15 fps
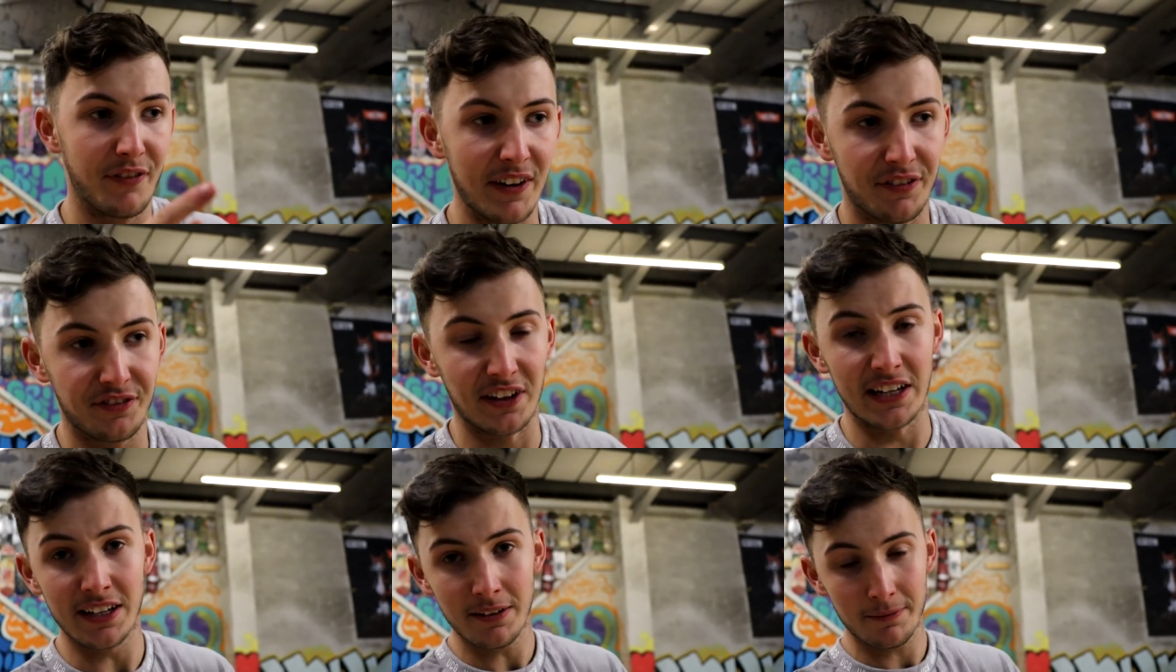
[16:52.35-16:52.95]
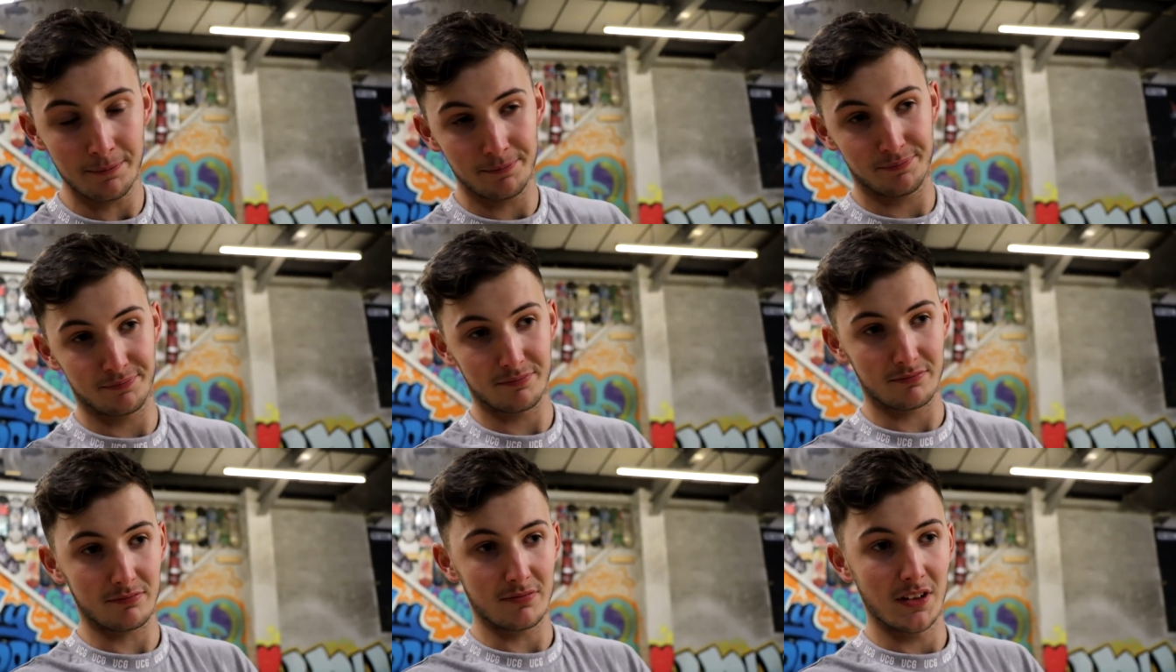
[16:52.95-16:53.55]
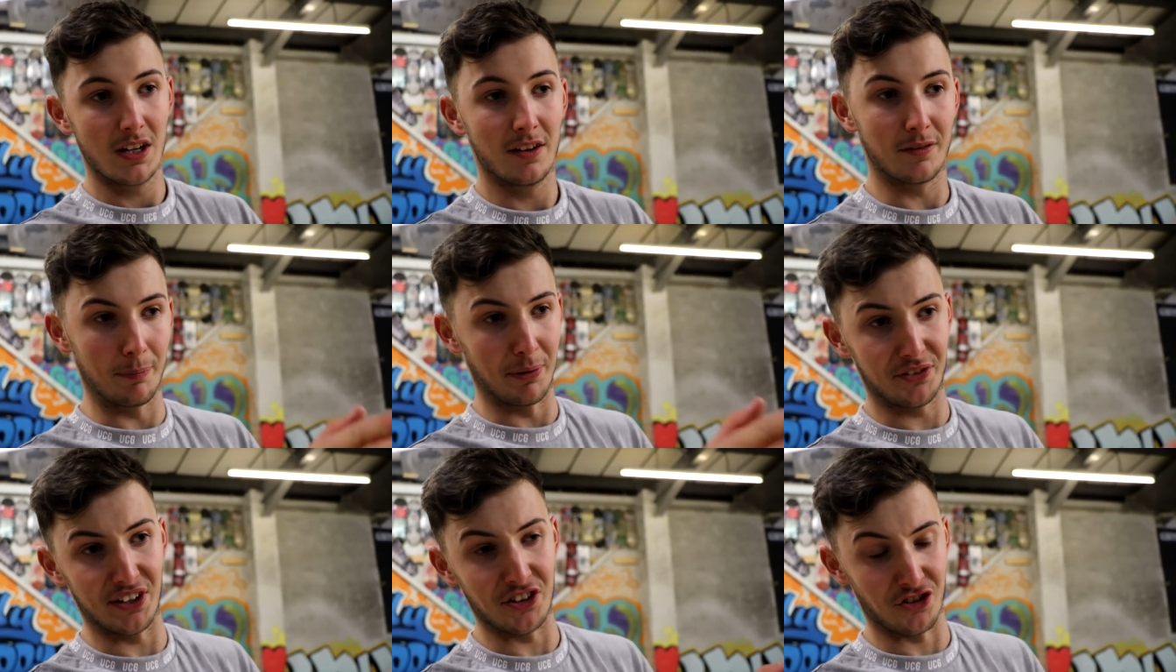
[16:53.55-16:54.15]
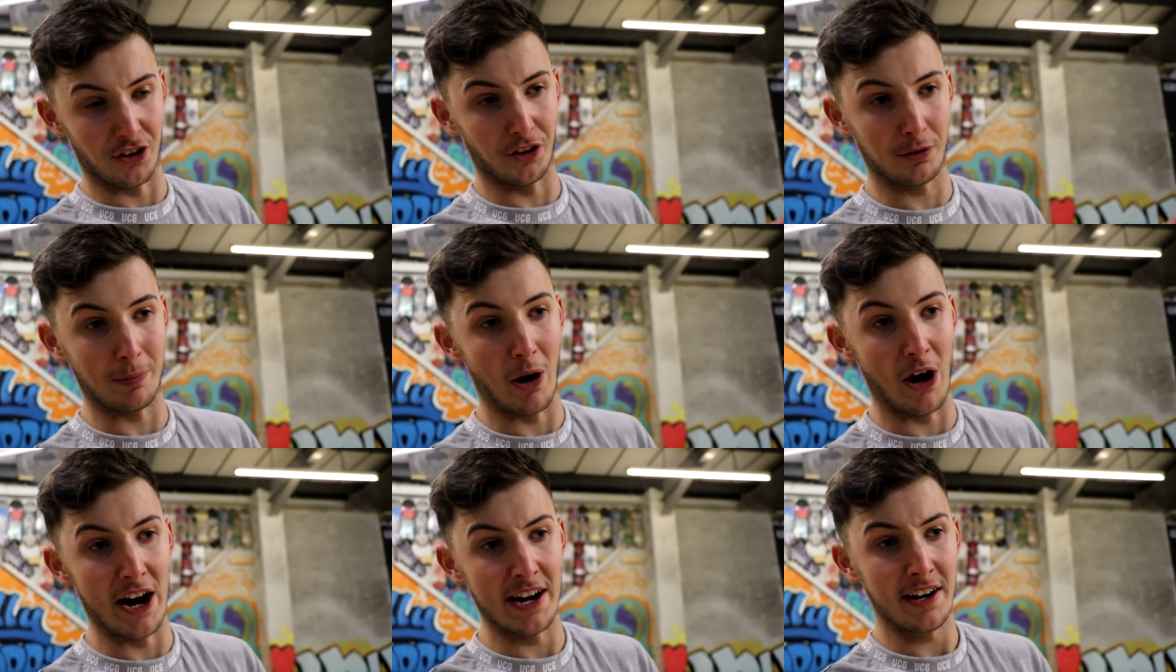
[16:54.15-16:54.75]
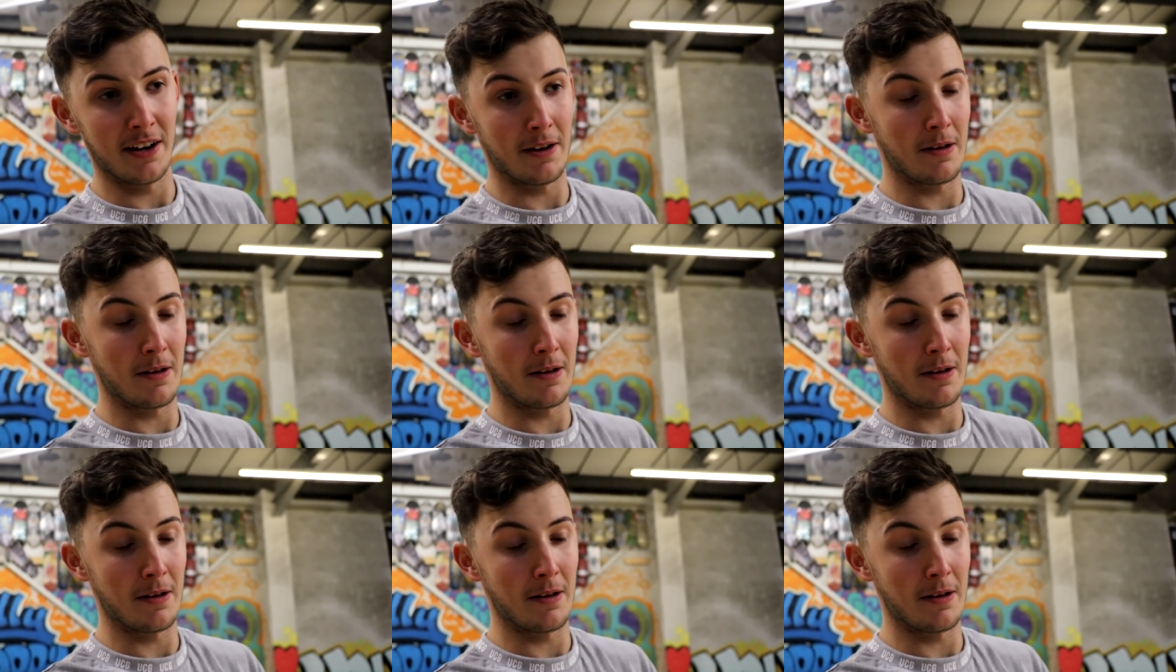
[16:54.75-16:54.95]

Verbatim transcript: 50, precision on the spine,